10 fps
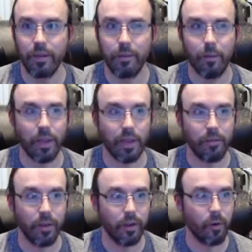We can
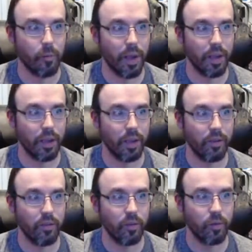even go back
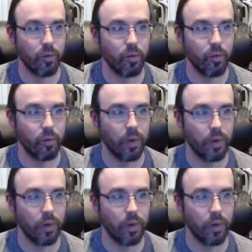into